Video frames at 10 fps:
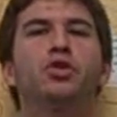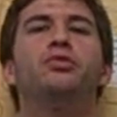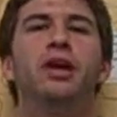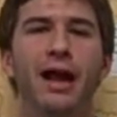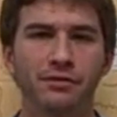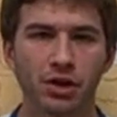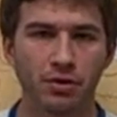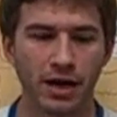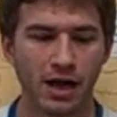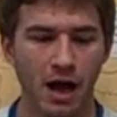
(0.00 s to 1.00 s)
create the
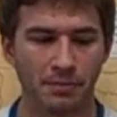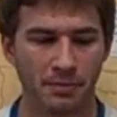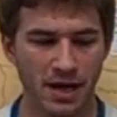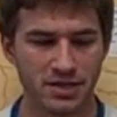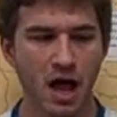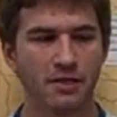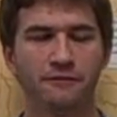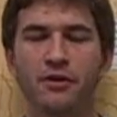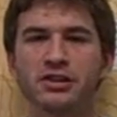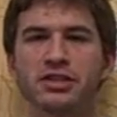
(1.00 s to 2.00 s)
Great Compromise. The
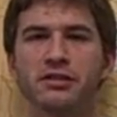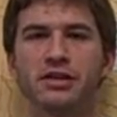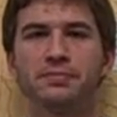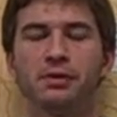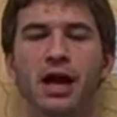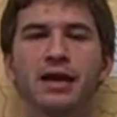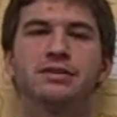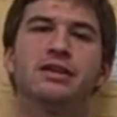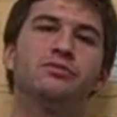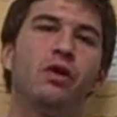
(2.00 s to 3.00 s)
first of these
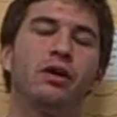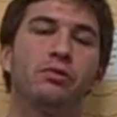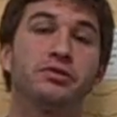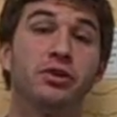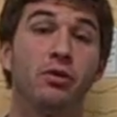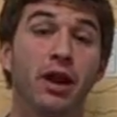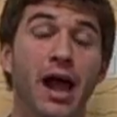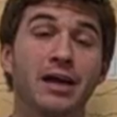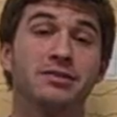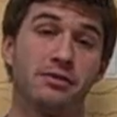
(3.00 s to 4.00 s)
plans is what was known
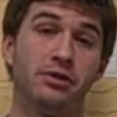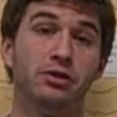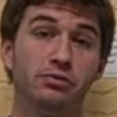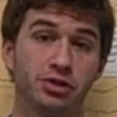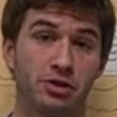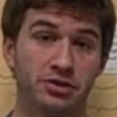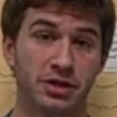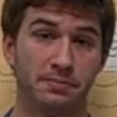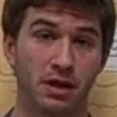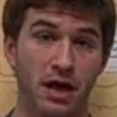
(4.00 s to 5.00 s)
as the New
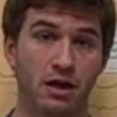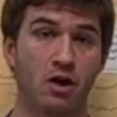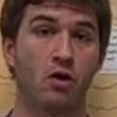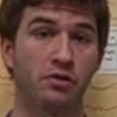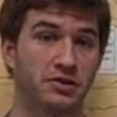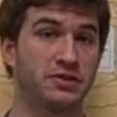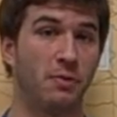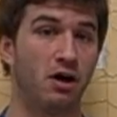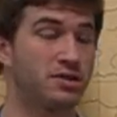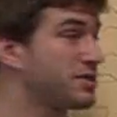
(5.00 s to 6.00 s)
Jersey Plan, or the
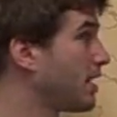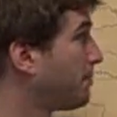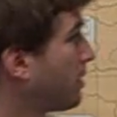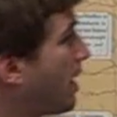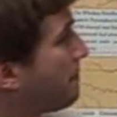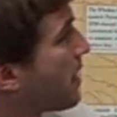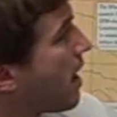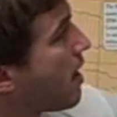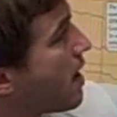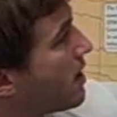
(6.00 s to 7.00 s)
Small State Plan.
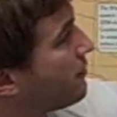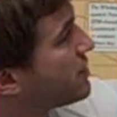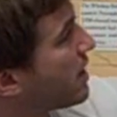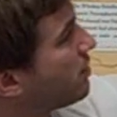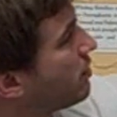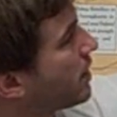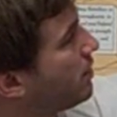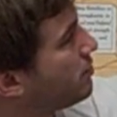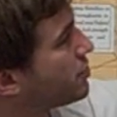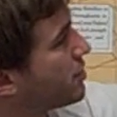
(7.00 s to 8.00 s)
If you take a look
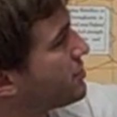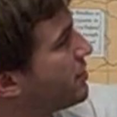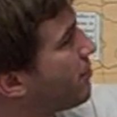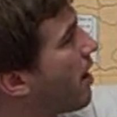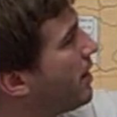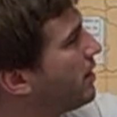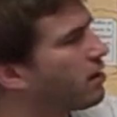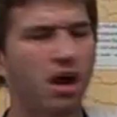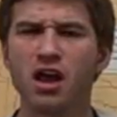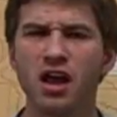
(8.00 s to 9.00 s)
at New Jersey right
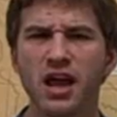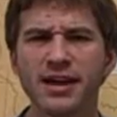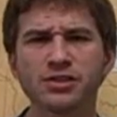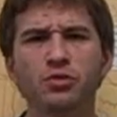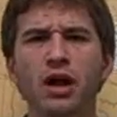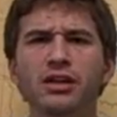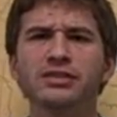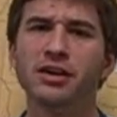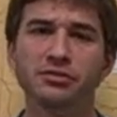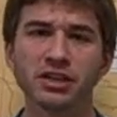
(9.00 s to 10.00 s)
here, it's a
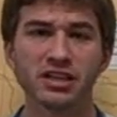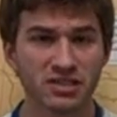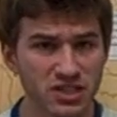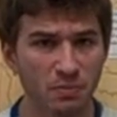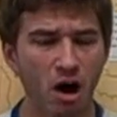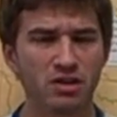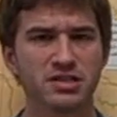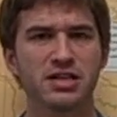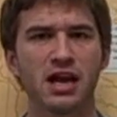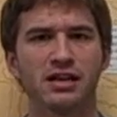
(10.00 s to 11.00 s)
relatively small
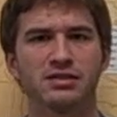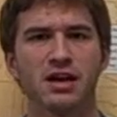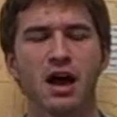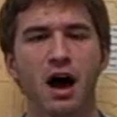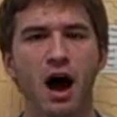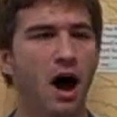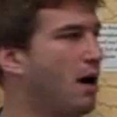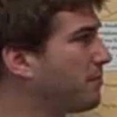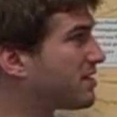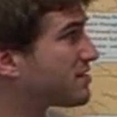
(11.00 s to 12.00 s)
state.
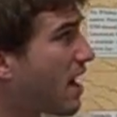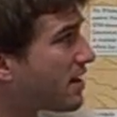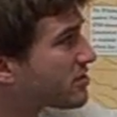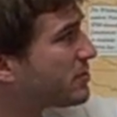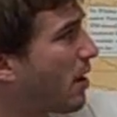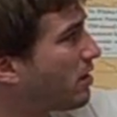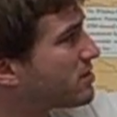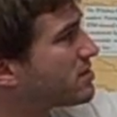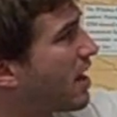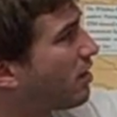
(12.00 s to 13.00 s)
It's not as small
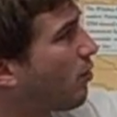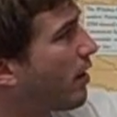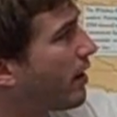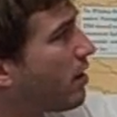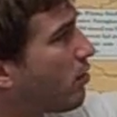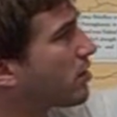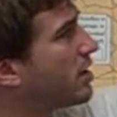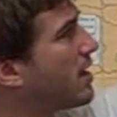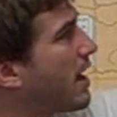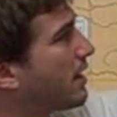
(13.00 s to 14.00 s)
as Delaware or
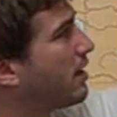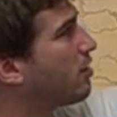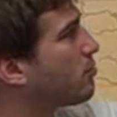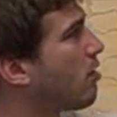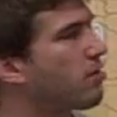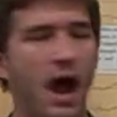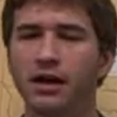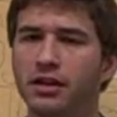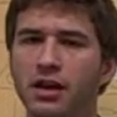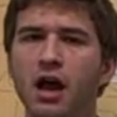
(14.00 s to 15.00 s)
Connecticut or Rhode
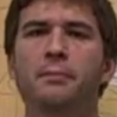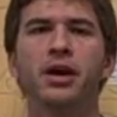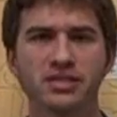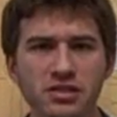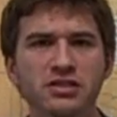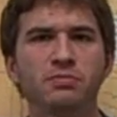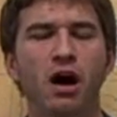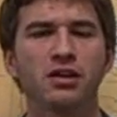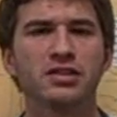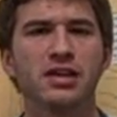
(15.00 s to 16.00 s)
Island, but it's a
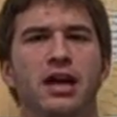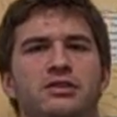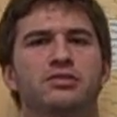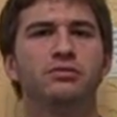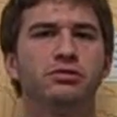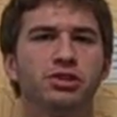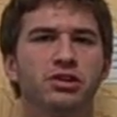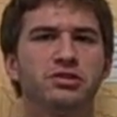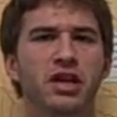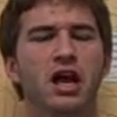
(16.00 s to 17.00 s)
small state. So New
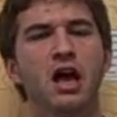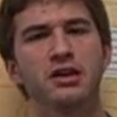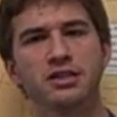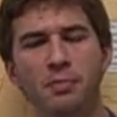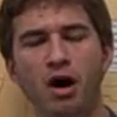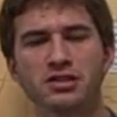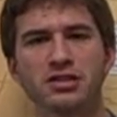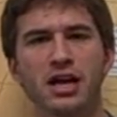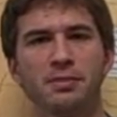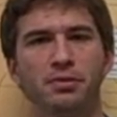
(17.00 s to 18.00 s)
Jersey, small
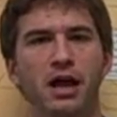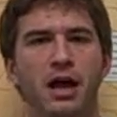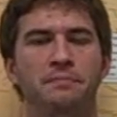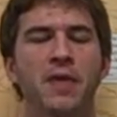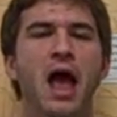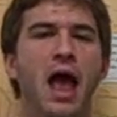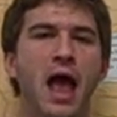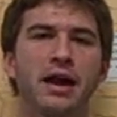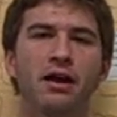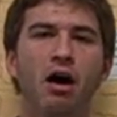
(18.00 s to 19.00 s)
state plan.
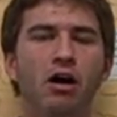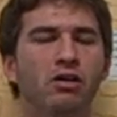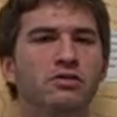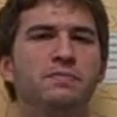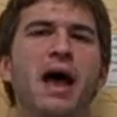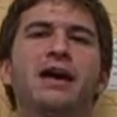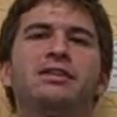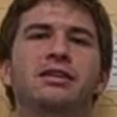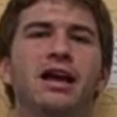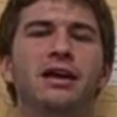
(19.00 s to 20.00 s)
And it all goes back
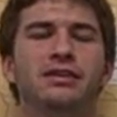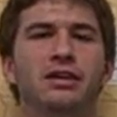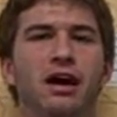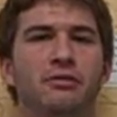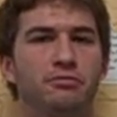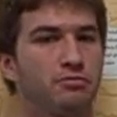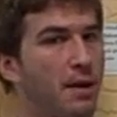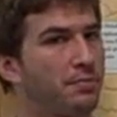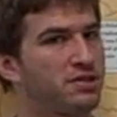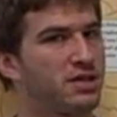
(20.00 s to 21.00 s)
to the idea of
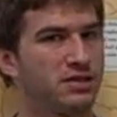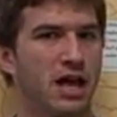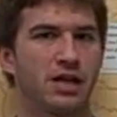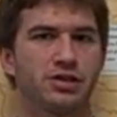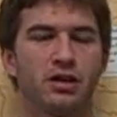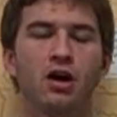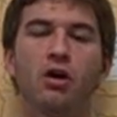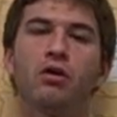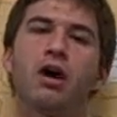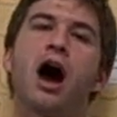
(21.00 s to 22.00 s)
representation,
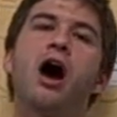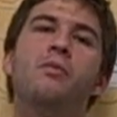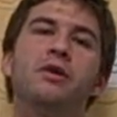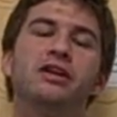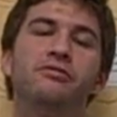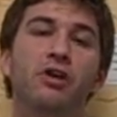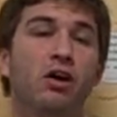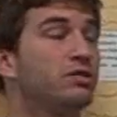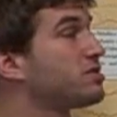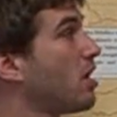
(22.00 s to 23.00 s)
or how many
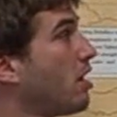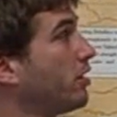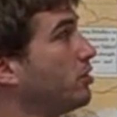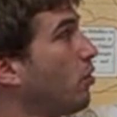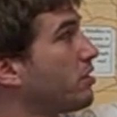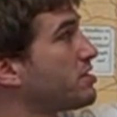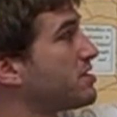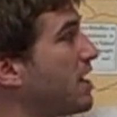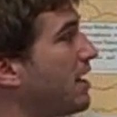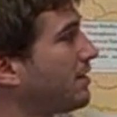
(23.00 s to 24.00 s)
votes your
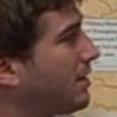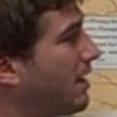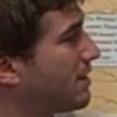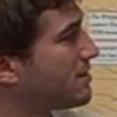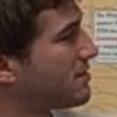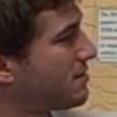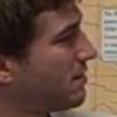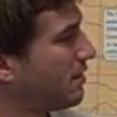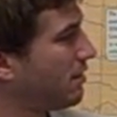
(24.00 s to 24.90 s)
state gets